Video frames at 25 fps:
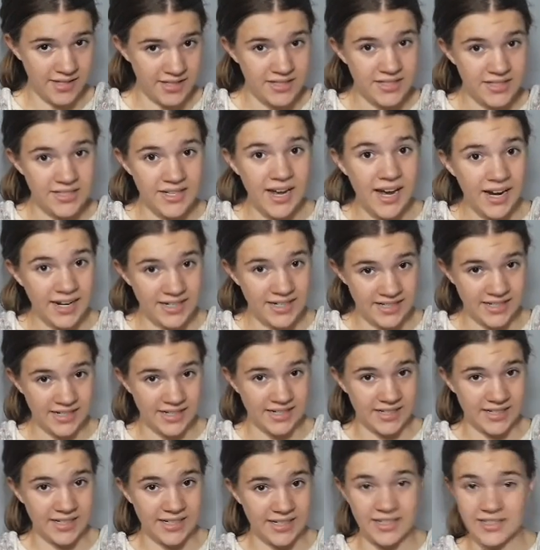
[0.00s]
this
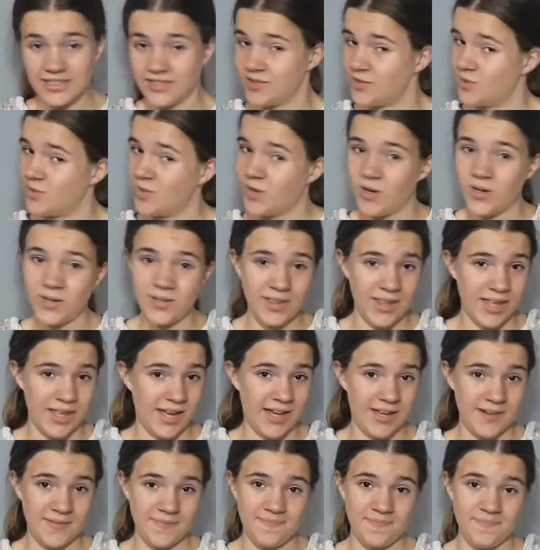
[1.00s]
tactic is not
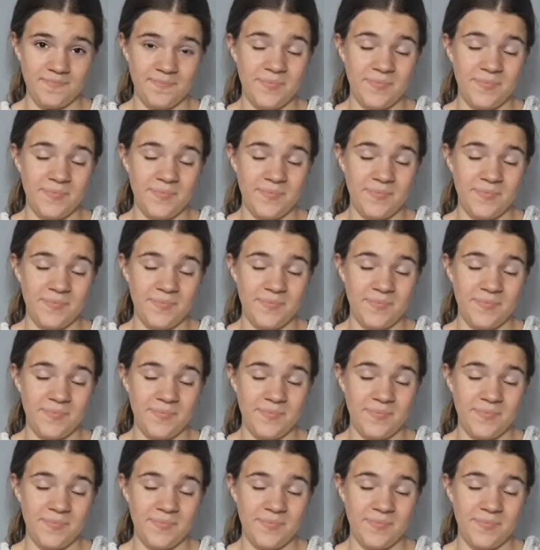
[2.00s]
that.